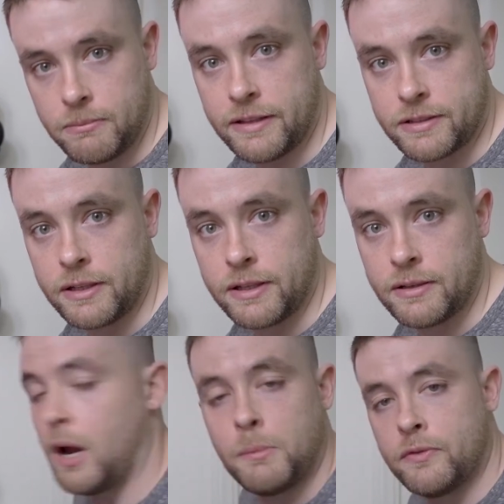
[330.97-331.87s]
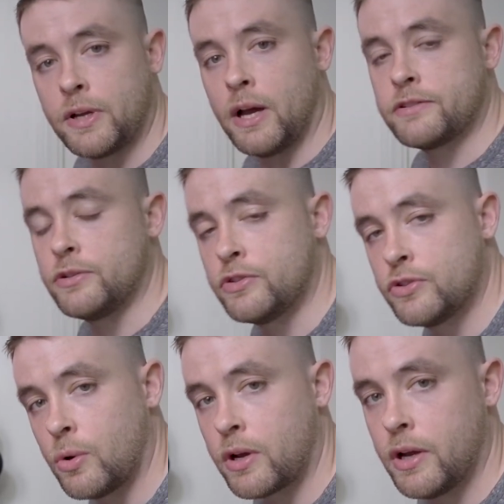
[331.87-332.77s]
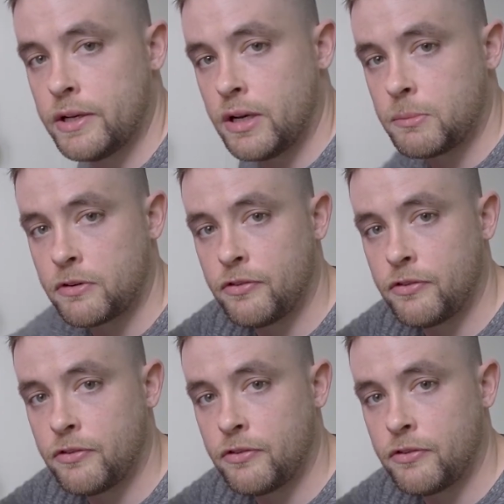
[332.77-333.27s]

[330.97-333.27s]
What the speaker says: basically. All right, moving on to shortcut number